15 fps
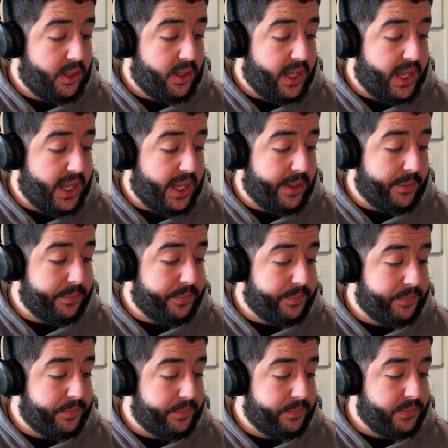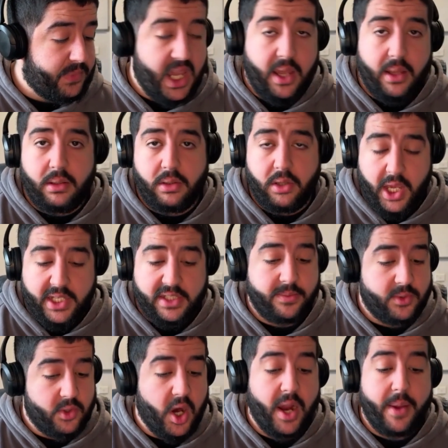Yeah, like,
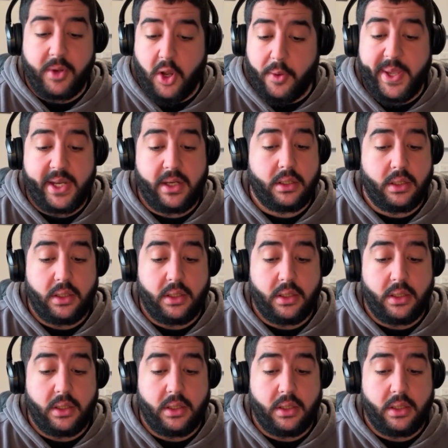subscribe, comment,